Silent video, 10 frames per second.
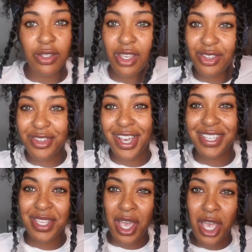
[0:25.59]
yeah, you
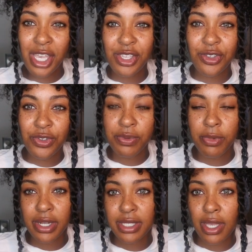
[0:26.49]
guys, I used
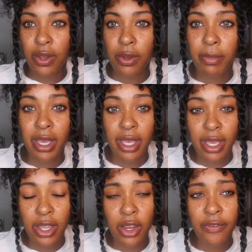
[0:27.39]
Monistat on my
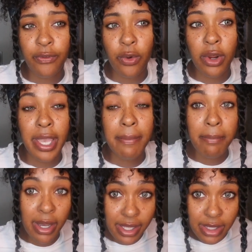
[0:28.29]
hair for a
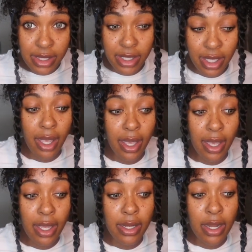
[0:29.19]
month,
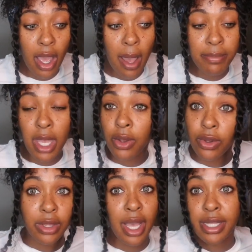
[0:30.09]
and I'm not
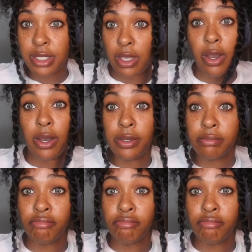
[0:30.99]
gonna lie to y'all.